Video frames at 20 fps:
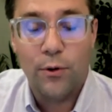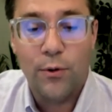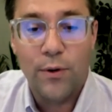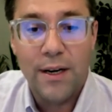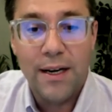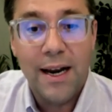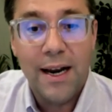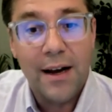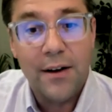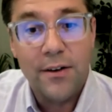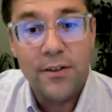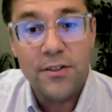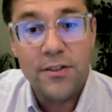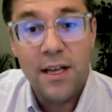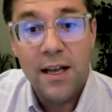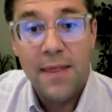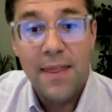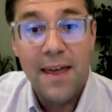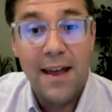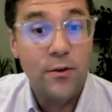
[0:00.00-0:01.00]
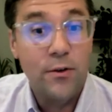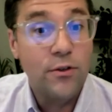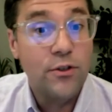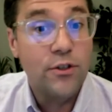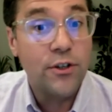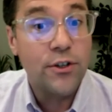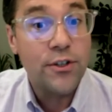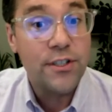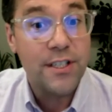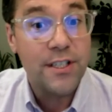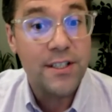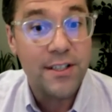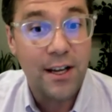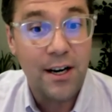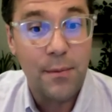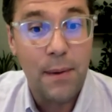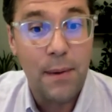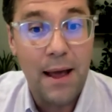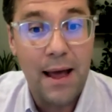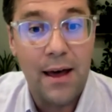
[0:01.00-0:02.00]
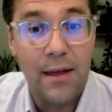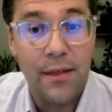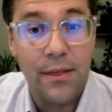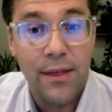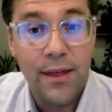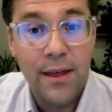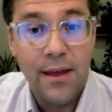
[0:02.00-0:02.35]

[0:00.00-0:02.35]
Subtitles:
greenhouse that New Jersey's on a path,